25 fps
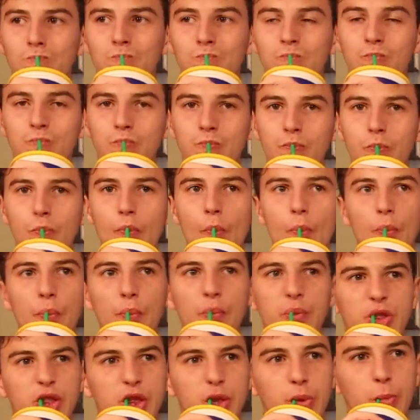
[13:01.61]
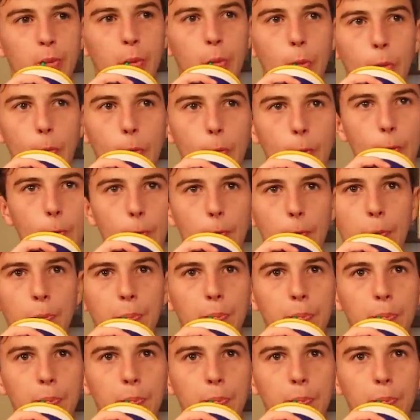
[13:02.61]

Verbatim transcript: Oh wait, no, this is my favorite part.